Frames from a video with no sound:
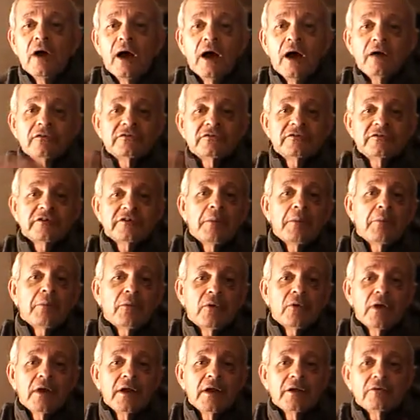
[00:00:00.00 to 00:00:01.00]

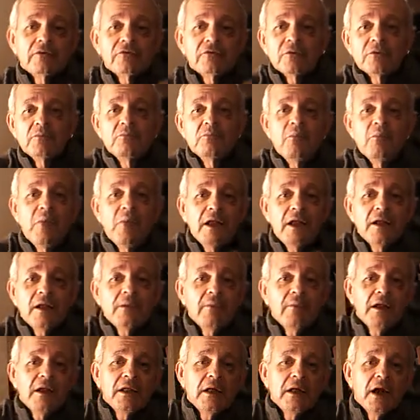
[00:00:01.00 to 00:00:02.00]
separated from many,
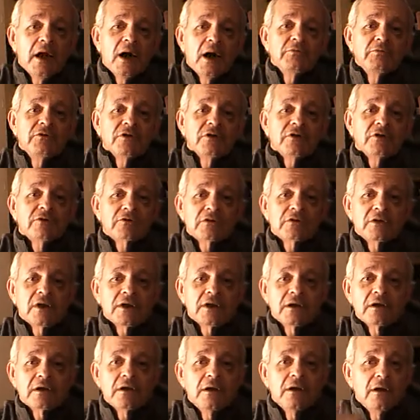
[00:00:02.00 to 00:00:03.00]
many objects that
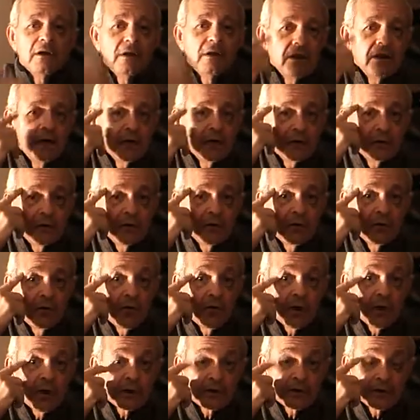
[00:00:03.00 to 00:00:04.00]
don't
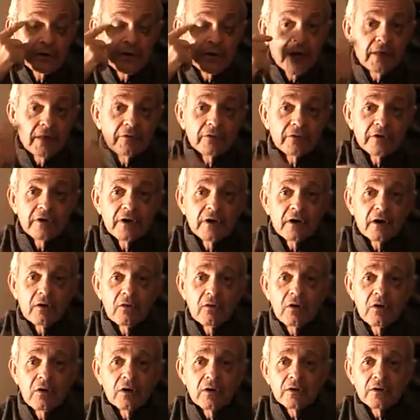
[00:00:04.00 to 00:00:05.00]
work together in our
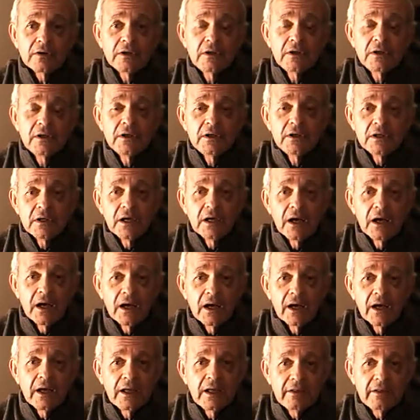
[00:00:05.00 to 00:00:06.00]
world.
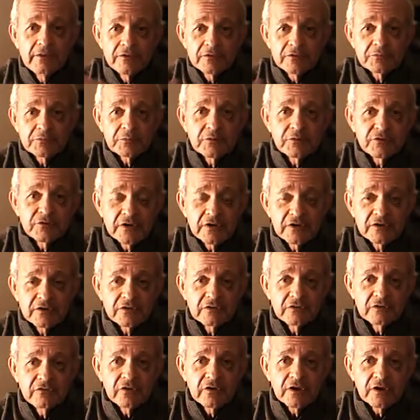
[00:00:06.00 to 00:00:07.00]
And this presents
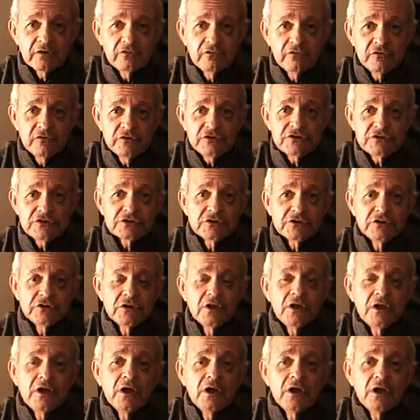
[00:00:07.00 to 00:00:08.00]
a vision
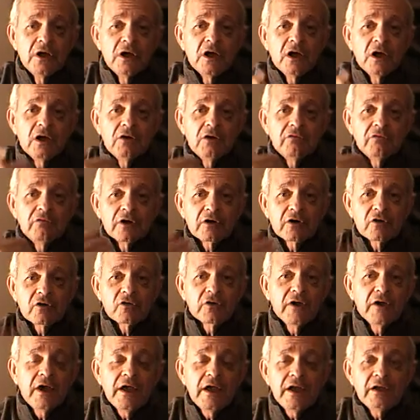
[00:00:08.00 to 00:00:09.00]
of a
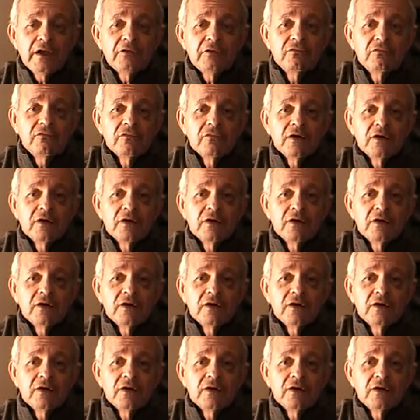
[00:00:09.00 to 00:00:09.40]
creative